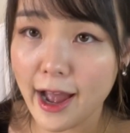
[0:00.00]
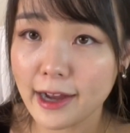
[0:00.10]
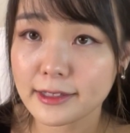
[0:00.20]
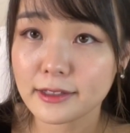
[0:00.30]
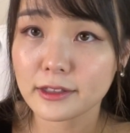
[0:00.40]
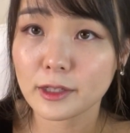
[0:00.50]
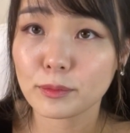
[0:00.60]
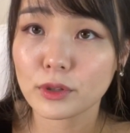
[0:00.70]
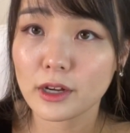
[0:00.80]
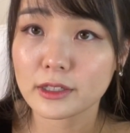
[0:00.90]
accidentally
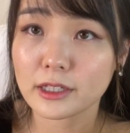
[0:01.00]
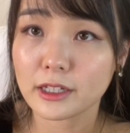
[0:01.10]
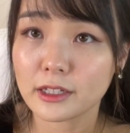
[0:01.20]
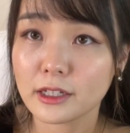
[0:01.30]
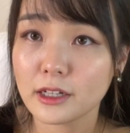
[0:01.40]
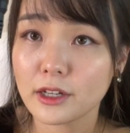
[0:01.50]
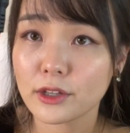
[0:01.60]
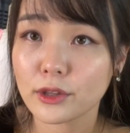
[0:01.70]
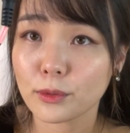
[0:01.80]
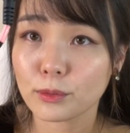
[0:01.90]
plugged in
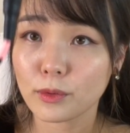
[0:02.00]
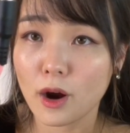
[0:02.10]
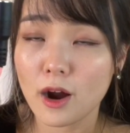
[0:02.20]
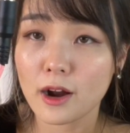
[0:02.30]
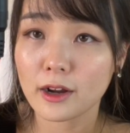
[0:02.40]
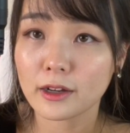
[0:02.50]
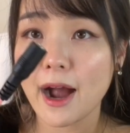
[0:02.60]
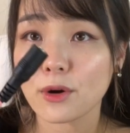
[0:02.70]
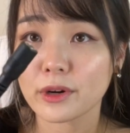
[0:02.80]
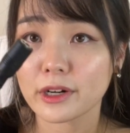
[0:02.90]
the wrong power